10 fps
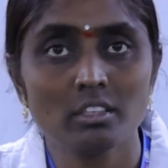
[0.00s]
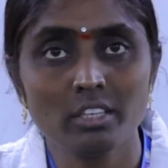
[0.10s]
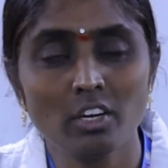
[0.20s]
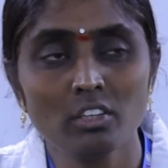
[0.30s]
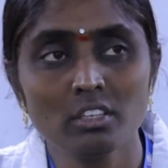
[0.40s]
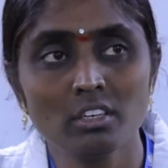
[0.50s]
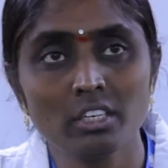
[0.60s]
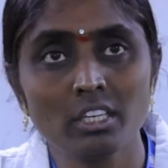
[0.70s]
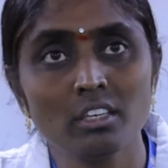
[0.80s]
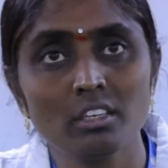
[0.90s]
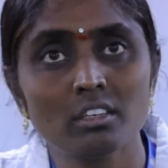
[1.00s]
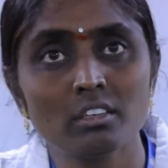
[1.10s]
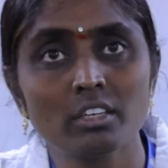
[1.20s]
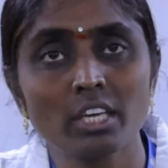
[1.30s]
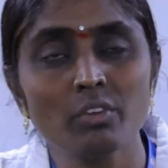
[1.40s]
there are 30
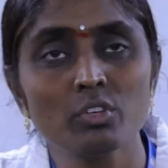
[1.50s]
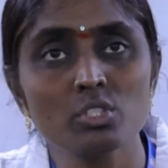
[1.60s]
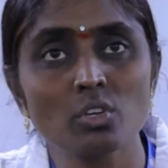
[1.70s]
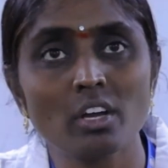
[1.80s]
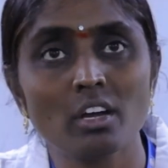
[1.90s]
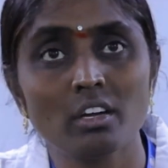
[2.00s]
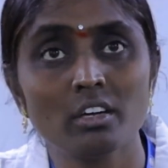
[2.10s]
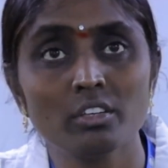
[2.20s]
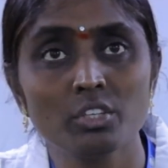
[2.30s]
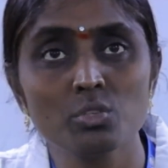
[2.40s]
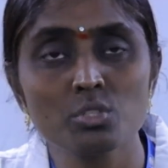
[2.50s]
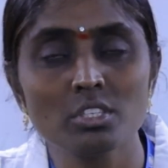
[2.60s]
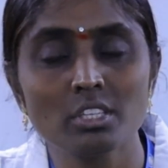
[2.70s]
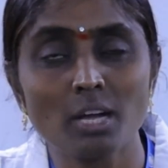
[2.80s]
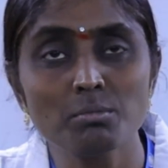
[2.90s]
keywords are used
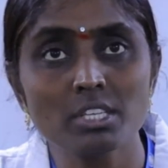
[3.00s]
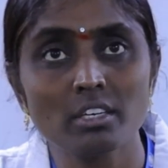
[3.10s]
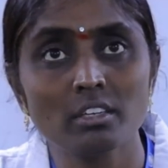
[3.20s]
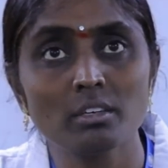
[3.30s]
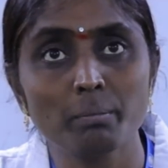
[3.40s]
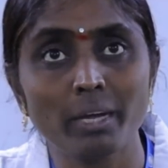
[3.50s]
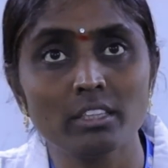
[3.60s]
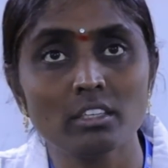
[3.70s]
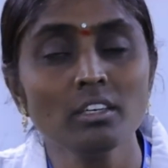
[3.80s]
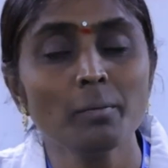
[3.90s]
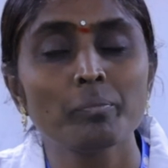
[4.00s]
in the comes under Python.